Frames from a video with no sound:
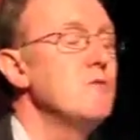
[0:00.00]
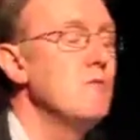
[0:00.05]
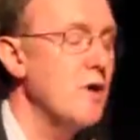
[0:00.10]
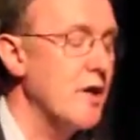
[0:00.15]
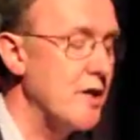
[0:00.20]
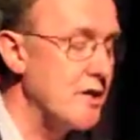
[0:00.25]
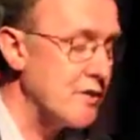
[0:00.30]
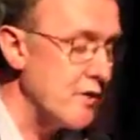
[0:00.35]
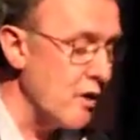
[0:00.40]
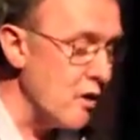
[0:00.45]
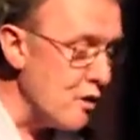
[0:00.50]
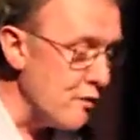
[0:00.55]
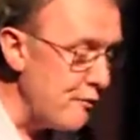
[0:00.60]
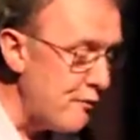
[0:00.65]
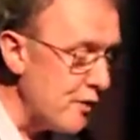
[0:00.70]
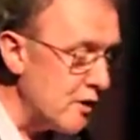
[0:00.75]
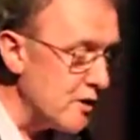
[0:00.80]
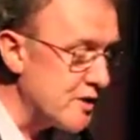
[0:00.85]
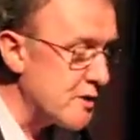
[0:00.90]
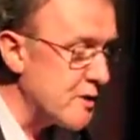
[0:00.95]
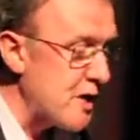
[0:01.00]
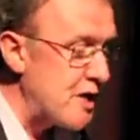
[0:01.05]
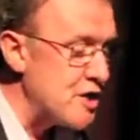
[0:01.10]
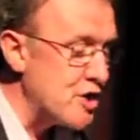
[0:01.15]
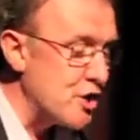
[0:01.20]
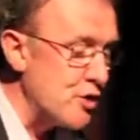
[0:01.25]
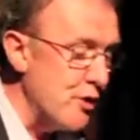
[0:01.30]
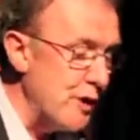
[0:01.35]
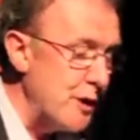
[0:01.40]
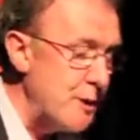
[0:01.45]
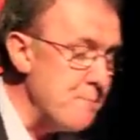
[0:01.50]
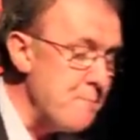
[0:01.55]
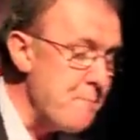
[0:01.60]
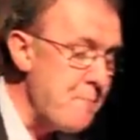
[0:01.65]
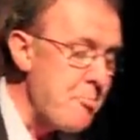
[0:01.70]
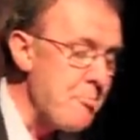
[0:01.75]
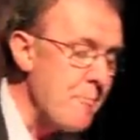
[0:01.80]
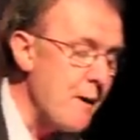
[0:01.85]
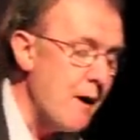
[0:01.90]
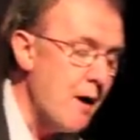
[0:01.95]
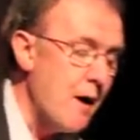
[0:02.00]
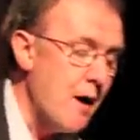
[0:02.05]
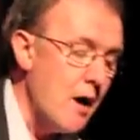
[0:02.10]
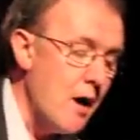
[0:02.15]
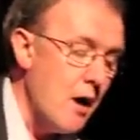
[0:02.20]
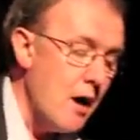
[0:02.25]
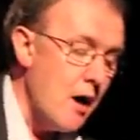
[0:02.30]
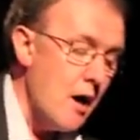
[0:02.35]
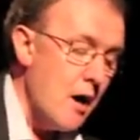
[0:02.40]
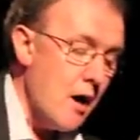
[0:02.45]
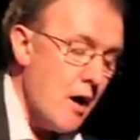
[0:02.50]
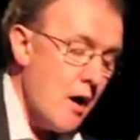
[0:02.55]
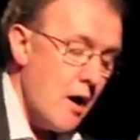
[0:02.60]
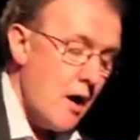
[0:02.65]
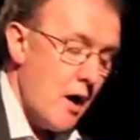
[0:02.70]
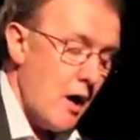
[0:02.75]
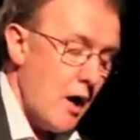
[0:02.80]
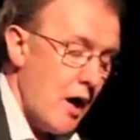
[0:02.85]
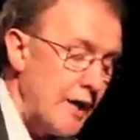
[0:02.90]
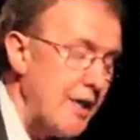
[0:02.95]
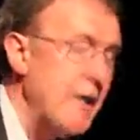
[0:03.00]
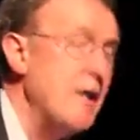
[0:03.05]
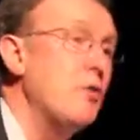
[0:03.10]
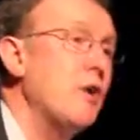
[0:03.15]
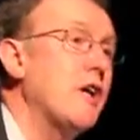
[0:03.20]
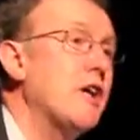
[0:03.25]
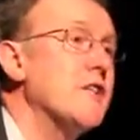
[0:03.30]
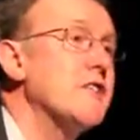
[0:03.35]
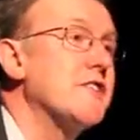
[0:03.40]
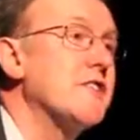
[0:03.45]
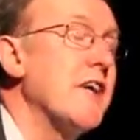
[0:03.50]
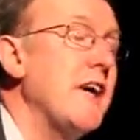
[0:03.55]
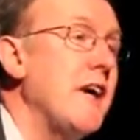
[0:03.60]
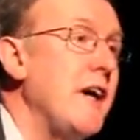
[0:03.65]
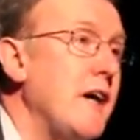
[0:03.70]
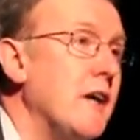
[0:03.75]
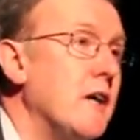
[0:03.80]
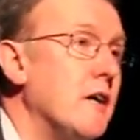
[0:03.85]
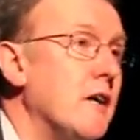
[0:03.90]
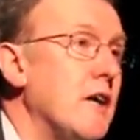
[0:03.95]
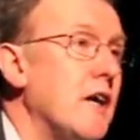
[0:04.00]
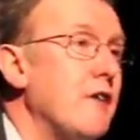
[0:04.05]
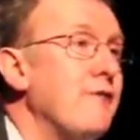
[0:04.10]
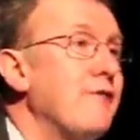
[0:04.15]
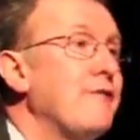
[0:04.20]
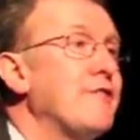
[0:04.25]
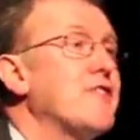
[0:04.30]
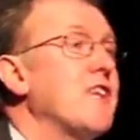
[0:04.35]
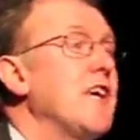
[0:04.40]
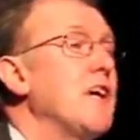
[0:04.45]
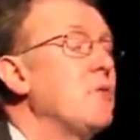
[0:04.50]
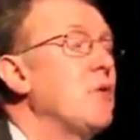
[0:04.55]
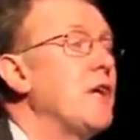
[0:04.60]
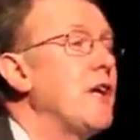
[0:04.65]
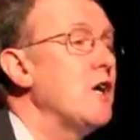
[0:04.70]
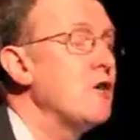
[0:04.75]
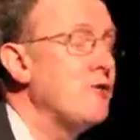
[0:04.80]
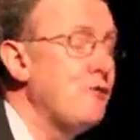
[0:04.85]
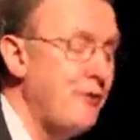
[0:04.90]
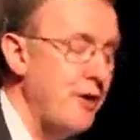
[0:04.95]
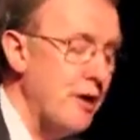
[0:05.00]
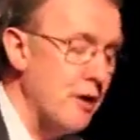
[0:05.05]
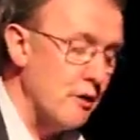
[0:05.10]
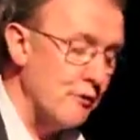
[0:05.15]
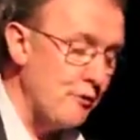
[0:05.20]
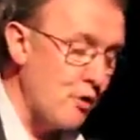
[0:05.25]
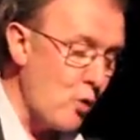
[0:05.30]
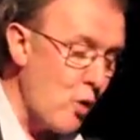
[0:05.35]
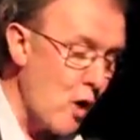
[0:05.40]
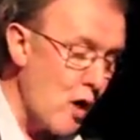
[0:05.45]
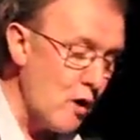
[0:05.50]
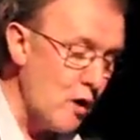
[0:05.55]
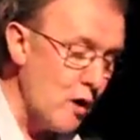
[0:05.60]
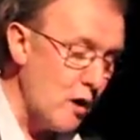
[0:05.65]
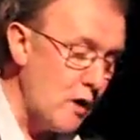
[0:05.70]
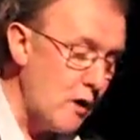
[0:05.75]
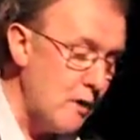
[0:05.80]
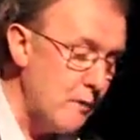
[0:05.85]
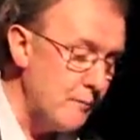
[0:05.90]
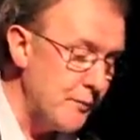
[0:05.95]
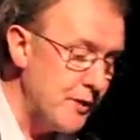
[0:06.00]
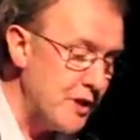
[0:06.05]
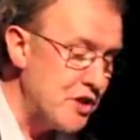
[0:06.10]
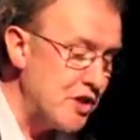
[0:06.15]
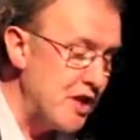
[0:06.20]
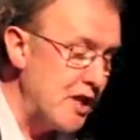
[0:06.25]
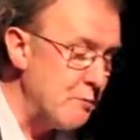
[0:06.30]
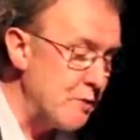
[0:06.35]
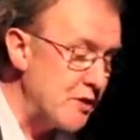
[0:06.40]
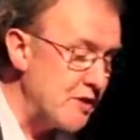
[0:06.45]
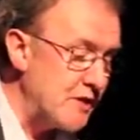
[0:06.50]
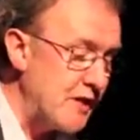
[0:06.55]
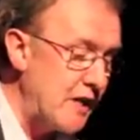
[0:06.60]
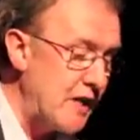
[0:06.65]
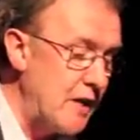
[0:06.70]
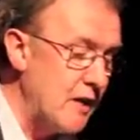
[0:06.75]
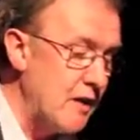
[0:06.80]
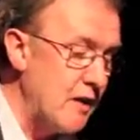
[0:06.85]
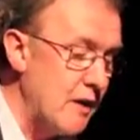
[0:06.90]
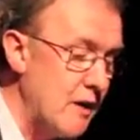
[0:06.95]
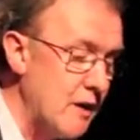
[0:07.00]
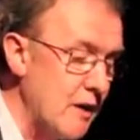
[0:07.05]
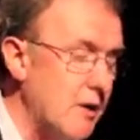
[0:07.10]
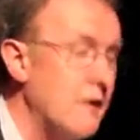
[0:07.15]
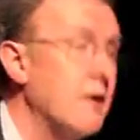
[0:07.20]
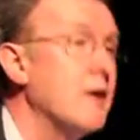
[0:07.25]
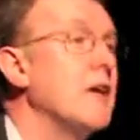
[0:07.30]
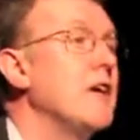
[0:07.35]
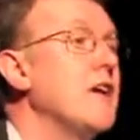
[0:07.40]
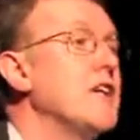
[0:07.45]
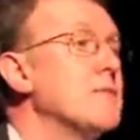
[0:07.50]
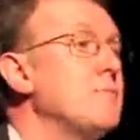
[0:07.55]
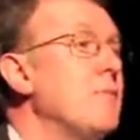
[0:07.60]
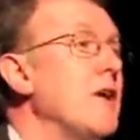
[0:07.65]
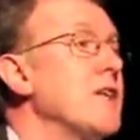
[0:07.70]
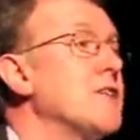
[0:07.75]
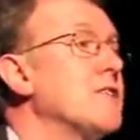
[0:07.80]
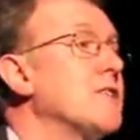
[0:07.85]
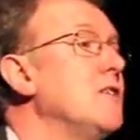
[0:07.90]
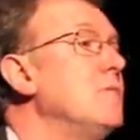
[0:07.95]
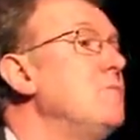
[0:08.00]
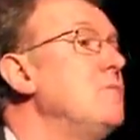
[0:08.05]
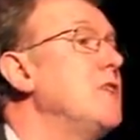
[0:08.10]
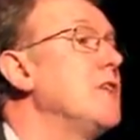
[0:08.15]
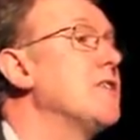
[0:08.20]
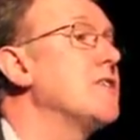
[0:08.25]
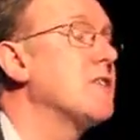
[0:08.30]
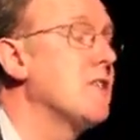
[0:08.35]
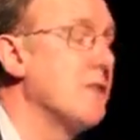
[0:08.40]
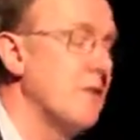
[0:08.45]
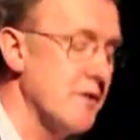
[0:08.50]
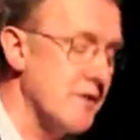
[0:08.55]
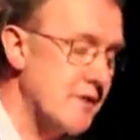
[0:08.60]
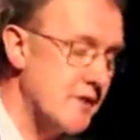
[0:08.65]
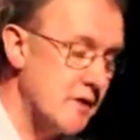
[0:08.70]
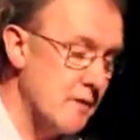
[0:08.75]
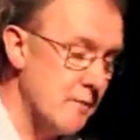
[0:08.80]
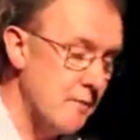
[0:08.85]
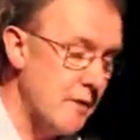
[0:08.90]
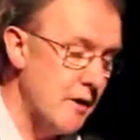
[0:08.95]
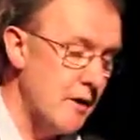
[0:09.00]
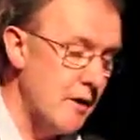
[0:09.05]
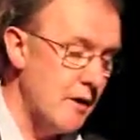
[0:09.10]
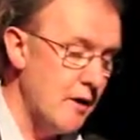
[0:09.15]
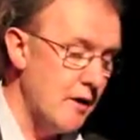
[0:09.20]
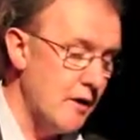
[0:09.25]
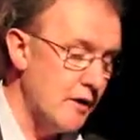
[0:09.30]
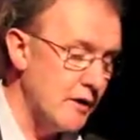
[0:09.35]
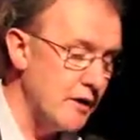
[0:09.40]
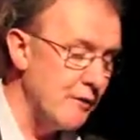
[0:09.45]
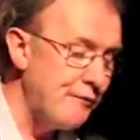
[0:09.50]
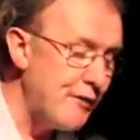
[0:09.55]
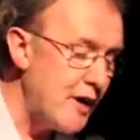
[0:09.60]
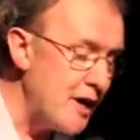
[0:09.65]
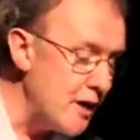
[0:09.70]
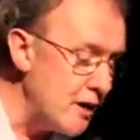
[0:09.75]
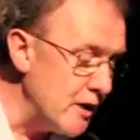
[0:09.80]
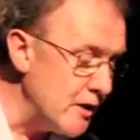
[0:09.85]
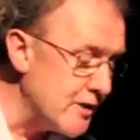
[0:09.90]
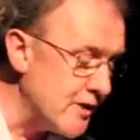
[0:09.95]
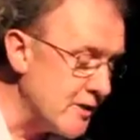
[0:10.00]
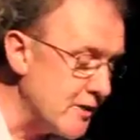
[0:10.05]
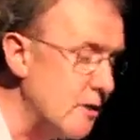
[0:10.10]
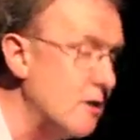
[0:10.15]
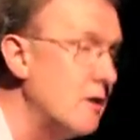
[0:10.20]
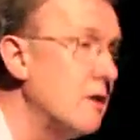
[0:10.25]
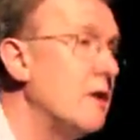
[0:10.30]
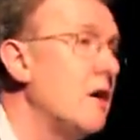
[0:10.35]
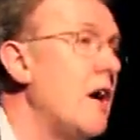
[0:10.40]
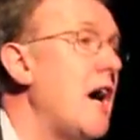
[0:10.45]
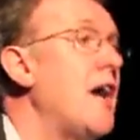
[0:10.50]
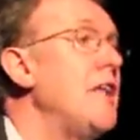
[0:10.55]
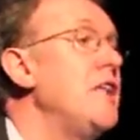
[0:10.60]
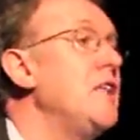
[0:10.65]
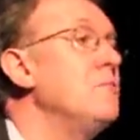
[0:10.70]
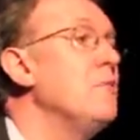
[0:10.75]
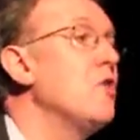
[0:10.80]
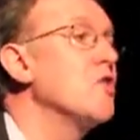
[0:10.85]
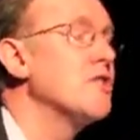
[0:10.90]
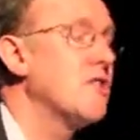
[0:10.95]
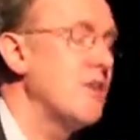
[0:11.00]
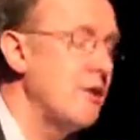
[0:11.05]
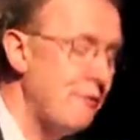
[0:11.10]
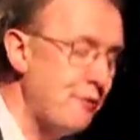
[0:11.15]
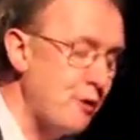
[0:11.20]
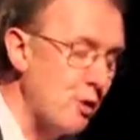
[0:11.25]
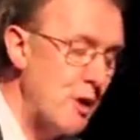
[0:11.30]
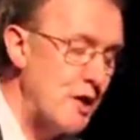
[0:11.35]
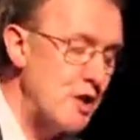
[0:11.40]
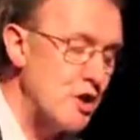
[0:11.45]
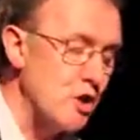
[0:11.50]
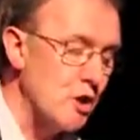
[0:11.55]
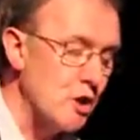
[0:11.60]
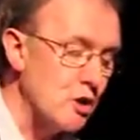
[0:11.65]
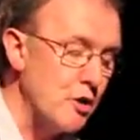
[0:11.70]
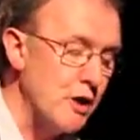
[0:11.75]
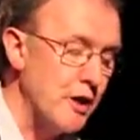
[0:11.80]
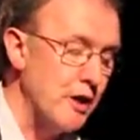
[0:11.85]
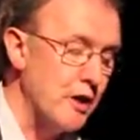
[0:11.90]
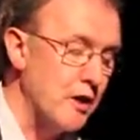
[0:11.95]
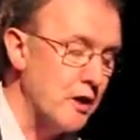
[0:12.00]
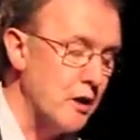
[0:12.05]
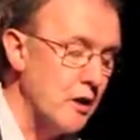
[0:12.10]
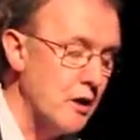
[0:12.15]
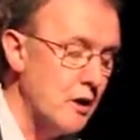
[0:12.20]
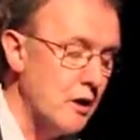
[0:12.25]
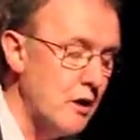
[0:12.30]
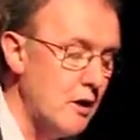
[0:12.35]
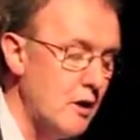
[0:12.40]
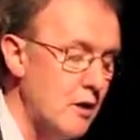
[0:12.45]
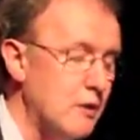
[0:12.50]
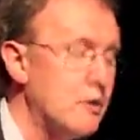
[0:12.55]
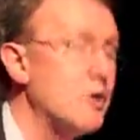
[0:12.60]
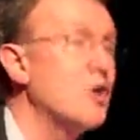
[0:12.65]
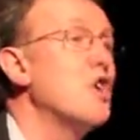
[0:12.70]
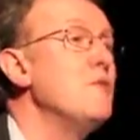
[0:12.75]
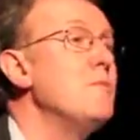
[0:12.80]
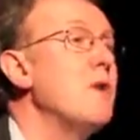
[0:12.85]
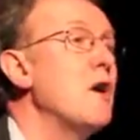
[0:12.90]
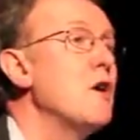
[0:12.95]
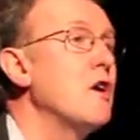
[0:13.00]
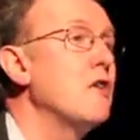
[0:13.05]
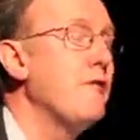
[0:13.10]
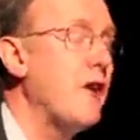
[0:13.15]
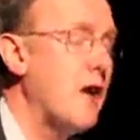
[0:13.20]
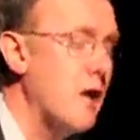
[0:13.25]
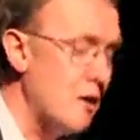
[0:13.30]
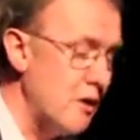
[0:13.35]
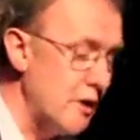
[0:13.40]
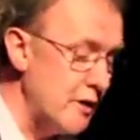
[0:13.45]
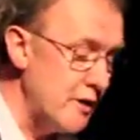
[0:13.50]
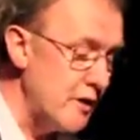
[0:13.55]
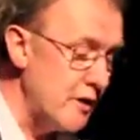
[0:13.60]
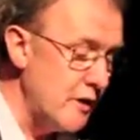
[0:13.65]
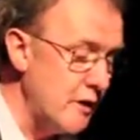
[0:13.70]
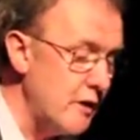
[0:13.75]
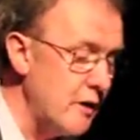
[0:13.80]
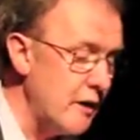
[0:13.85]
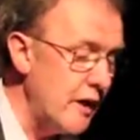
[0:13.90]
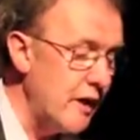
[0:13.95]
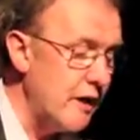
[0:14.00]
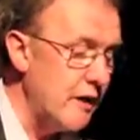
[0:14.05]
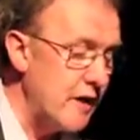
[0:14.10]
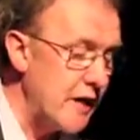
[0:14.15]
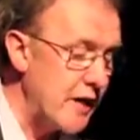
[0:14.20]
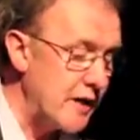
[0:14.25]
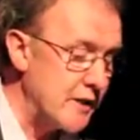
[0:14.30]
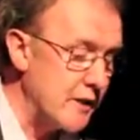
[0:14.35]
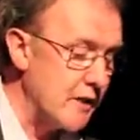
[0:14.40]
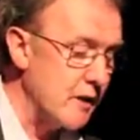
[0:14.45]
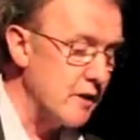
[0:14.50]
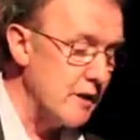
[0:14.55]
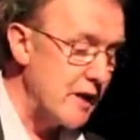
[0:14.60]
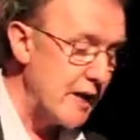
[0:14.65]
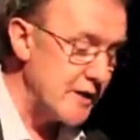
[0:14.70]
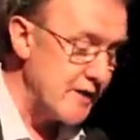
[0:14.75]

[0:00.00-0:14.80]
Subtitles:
in some ways awful century, I think we can say, and say without fear of quarrel, that Seamus Deane is by some distance the finest and the most influential critic to come out of Ireland in that